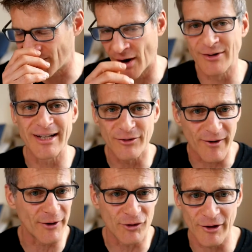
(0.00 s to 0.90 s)
are
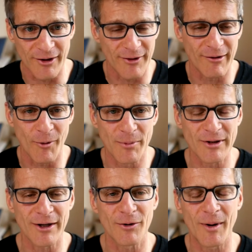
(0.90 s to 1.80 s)
dysfunctional in their own
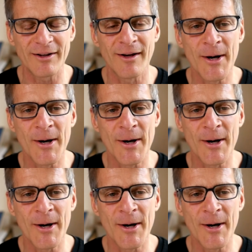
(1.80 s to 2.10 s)
particular ways.